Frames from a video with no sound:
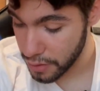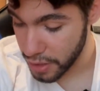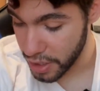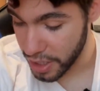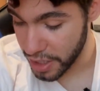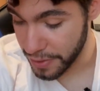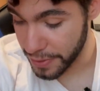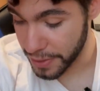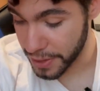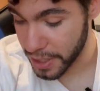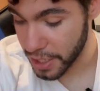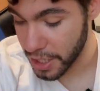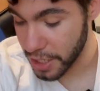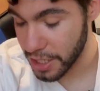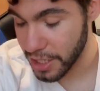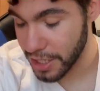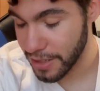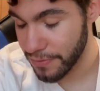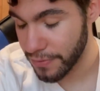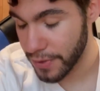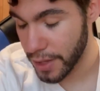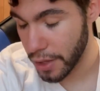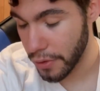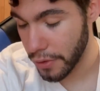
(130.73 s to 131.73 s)
And the
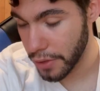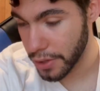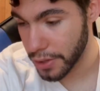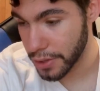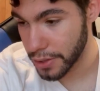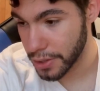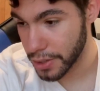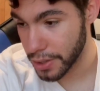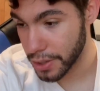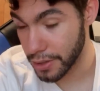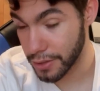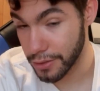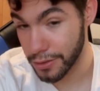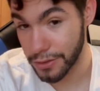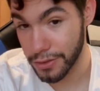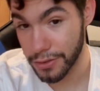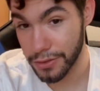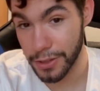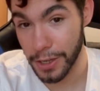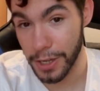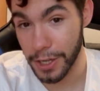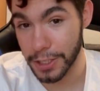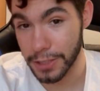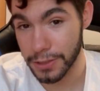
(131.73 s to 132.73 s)
kidney failure is
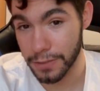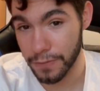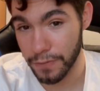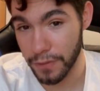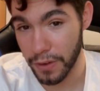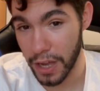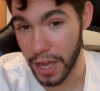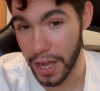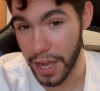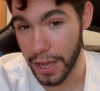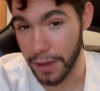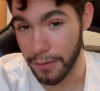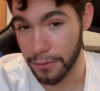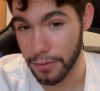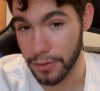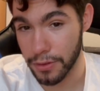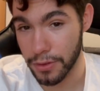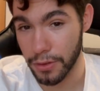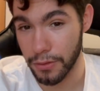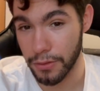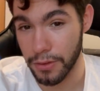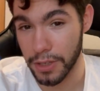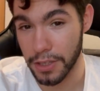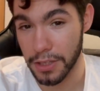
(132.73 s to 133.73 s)
stage five,
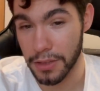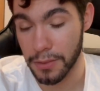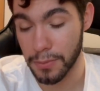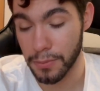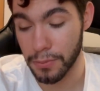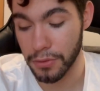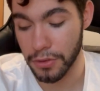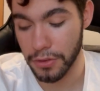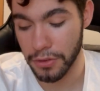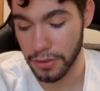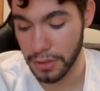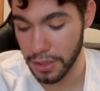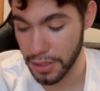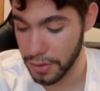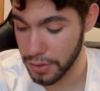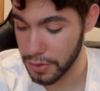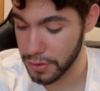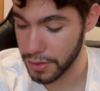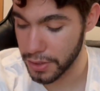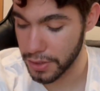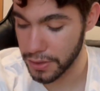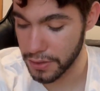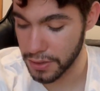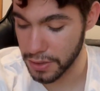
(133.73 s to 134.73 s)
so it's pretty
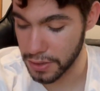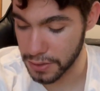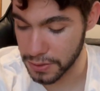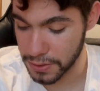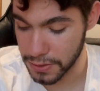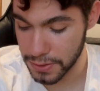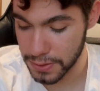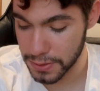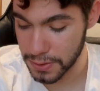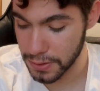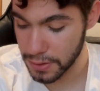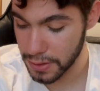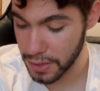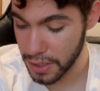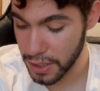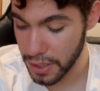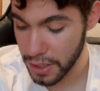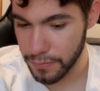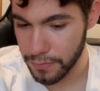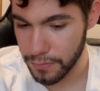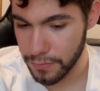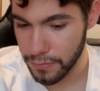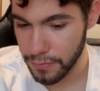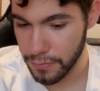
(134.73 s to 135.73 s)
serious.
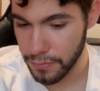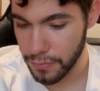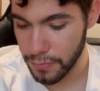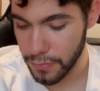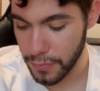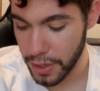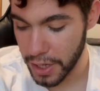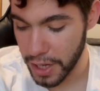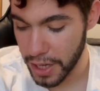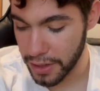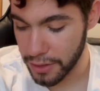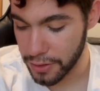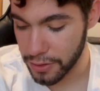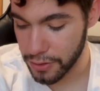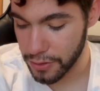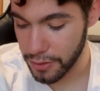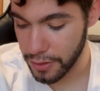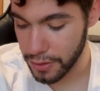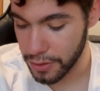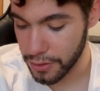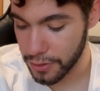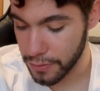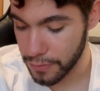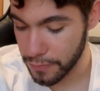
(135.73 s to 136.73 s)
Yeah, it's
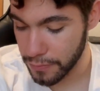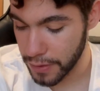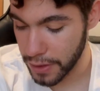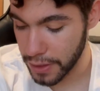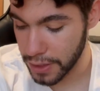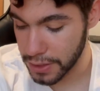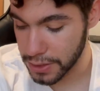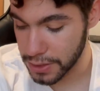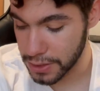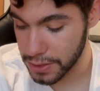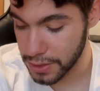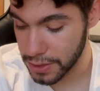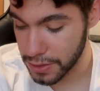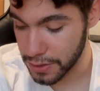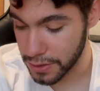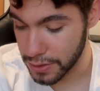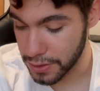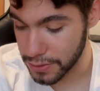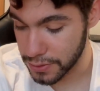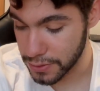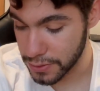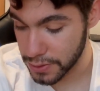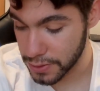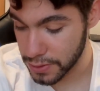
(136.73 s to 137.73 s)
it's very
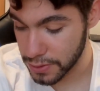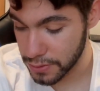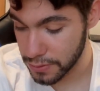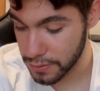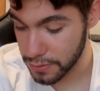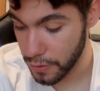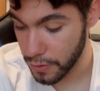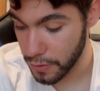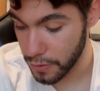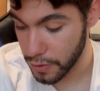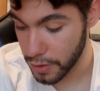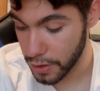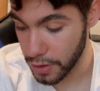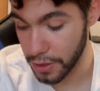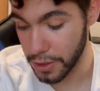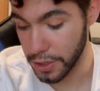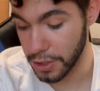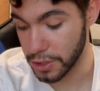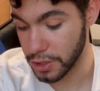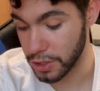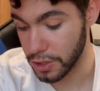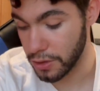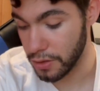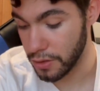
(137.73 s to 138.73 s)
serious
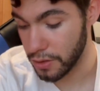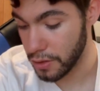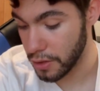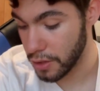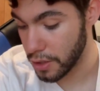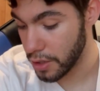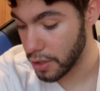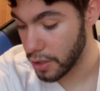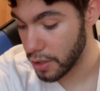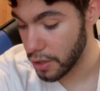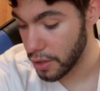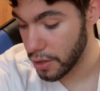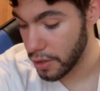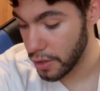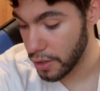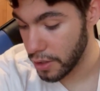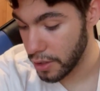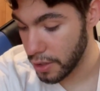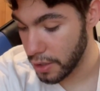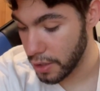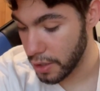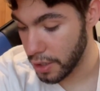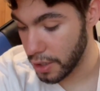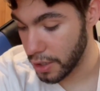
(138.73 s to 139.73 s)
condition,
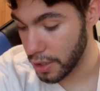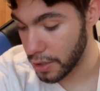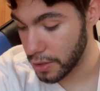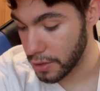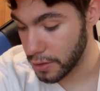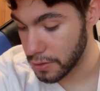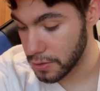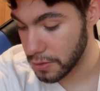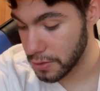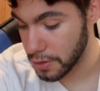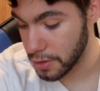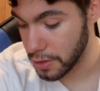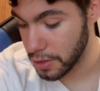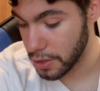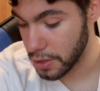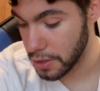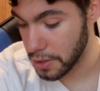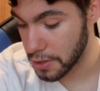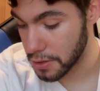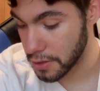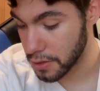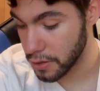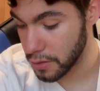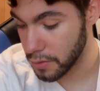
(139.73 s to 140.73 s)
and
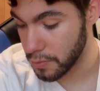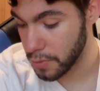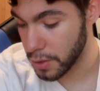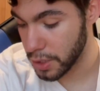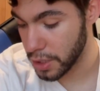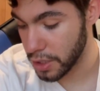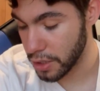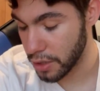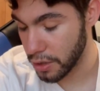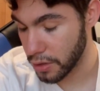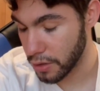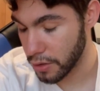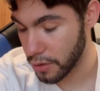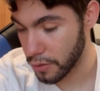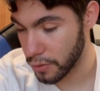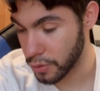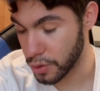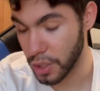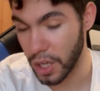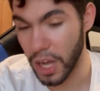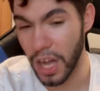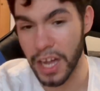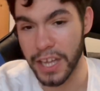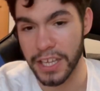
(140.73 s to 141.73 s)
he could be
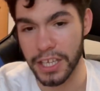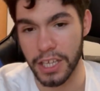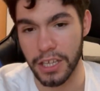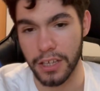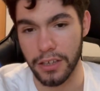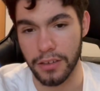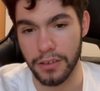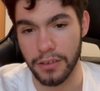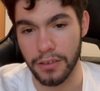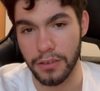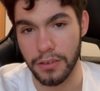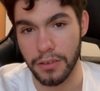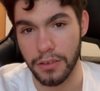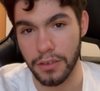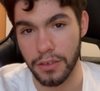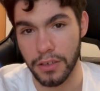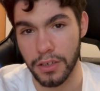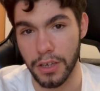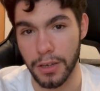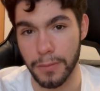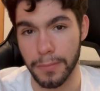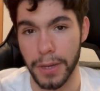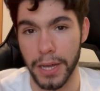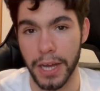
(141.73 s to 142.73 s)
lying
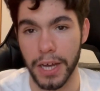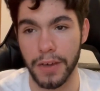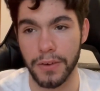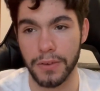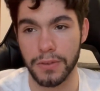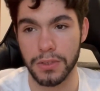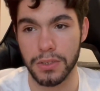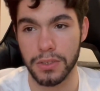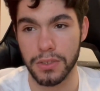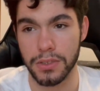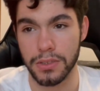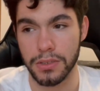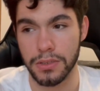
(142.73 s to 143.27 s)
about